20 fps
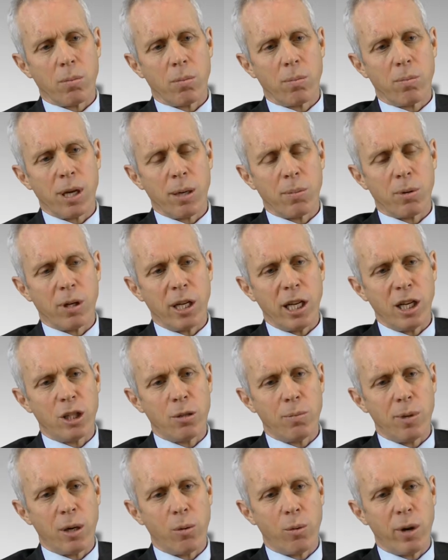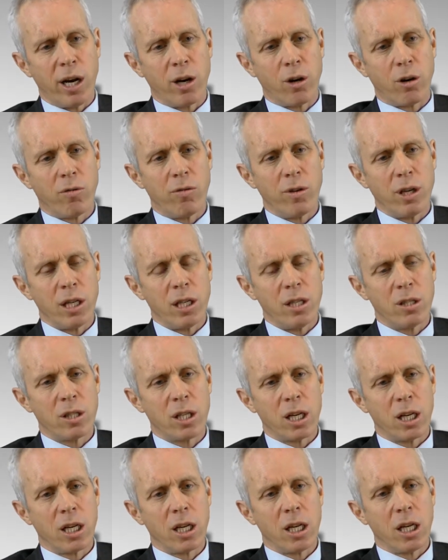people need to be aware of is
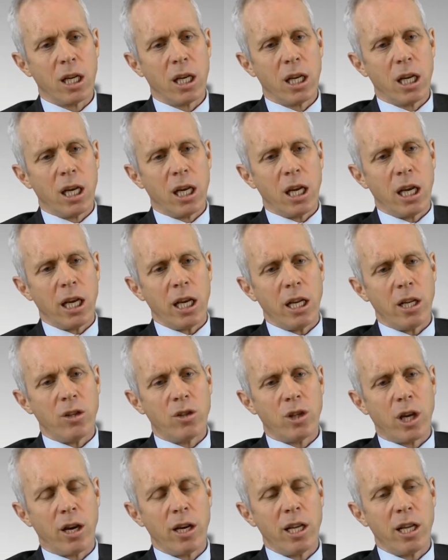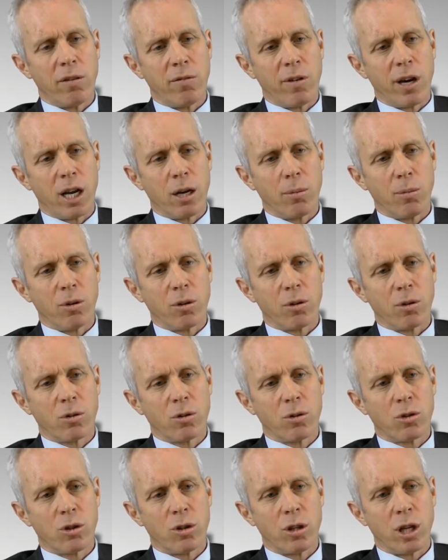that it is only available
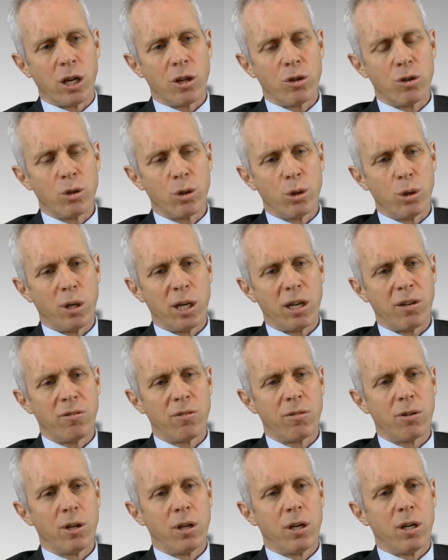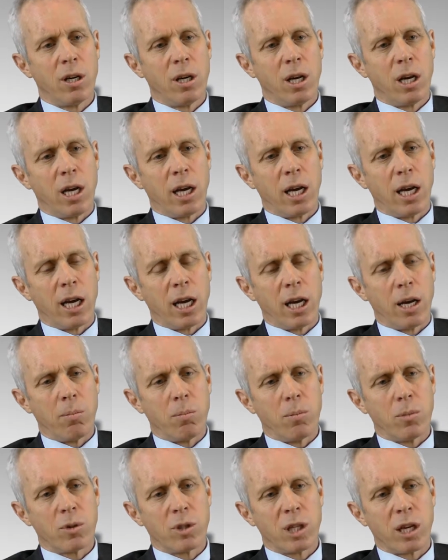to those who have
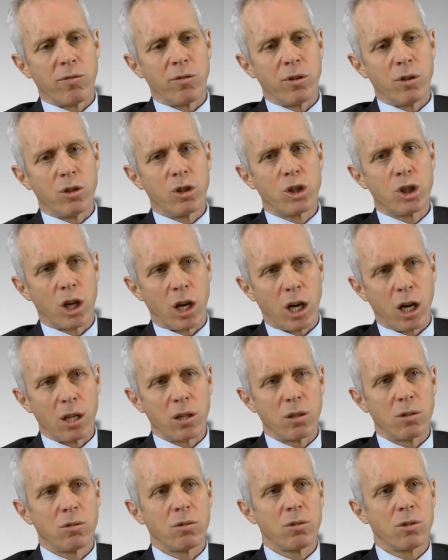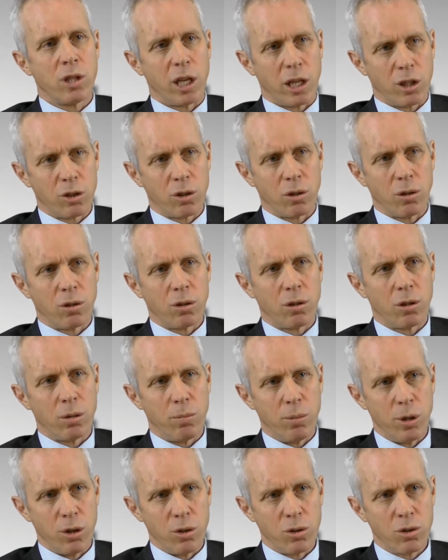suffered child sexual
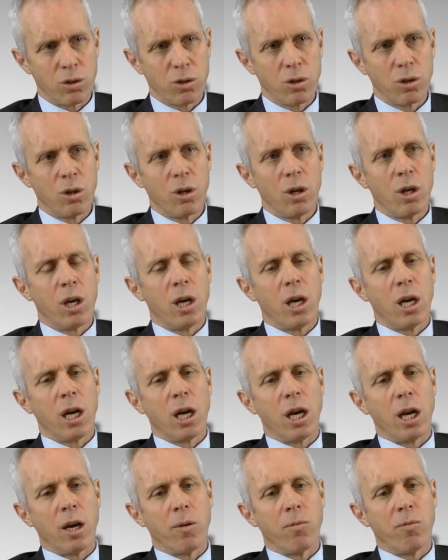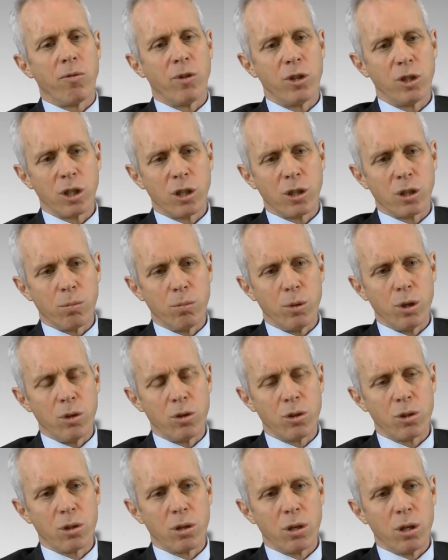abuse. Physical
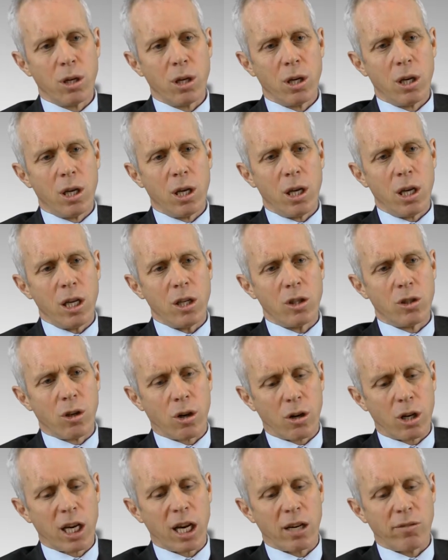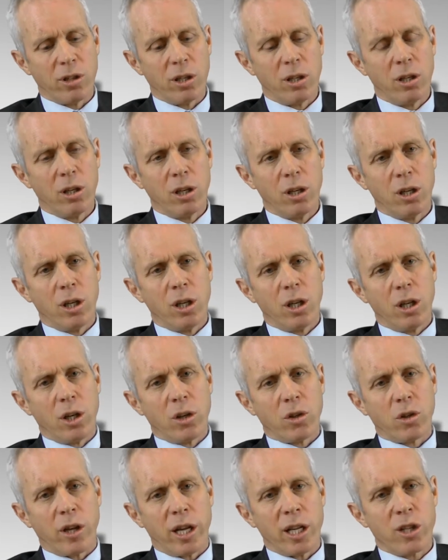abuse is not covered.
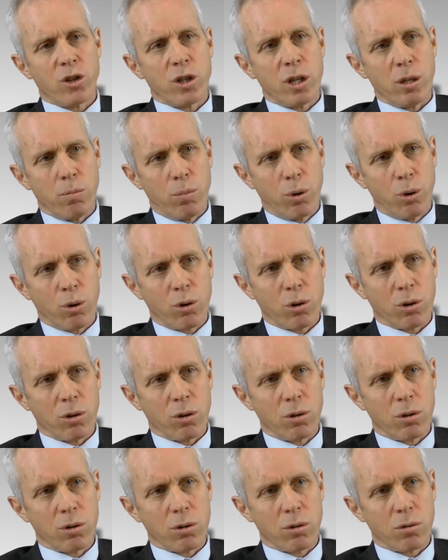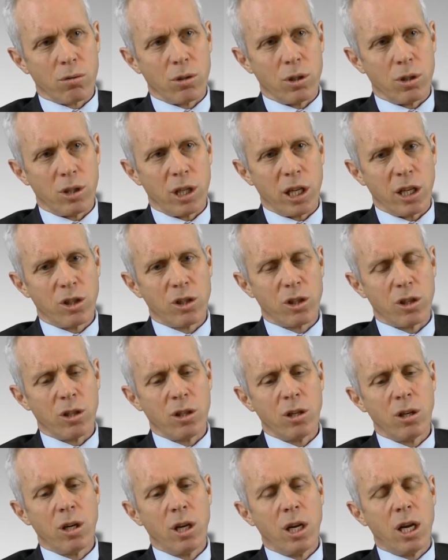So that's an important distinction.
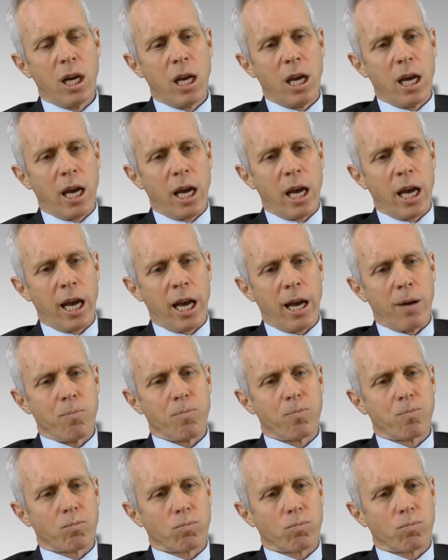Um,